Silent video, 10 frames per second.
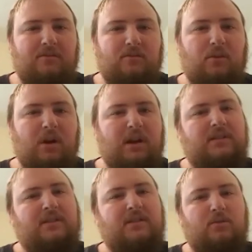want
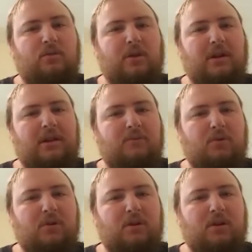to tour
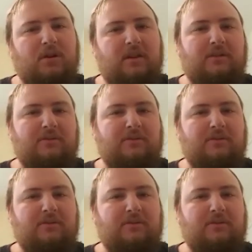anymore or